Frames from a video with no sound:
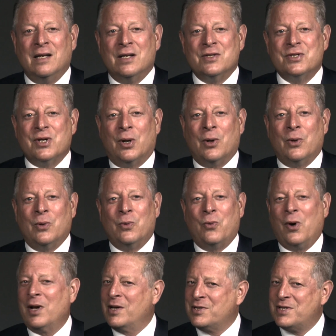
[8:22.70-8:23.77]
So
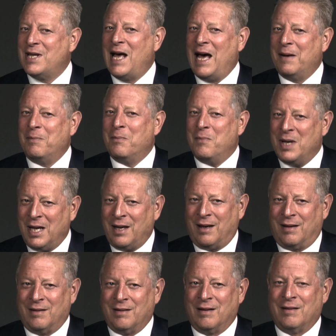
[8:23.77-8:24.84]
what does that
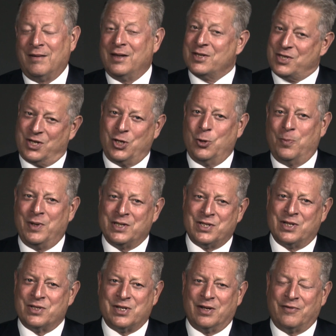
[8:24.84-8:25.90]
mean, this new
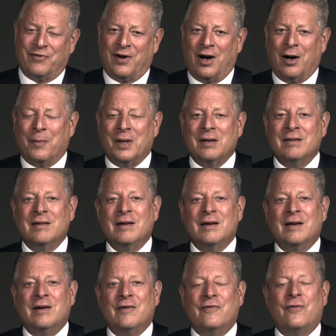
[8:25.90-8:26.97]
business environment,
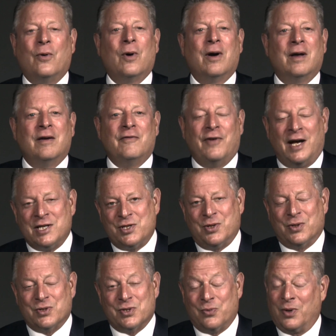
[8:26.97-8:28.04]
for
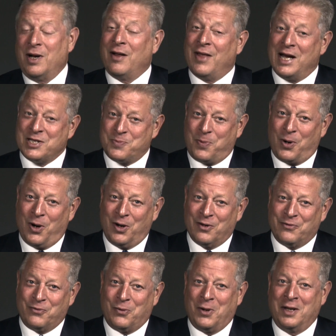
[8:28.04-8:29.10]
investors? Well, that's part of
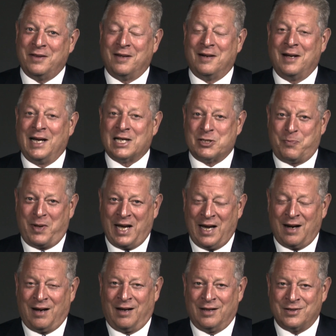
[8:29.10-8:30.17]
what the next
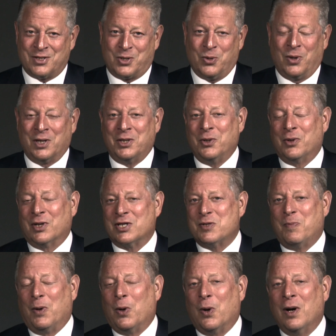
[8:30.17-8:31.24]
panel is going to
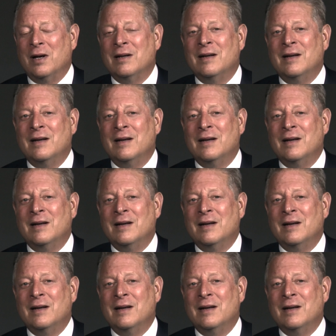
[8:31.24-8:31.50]
explore.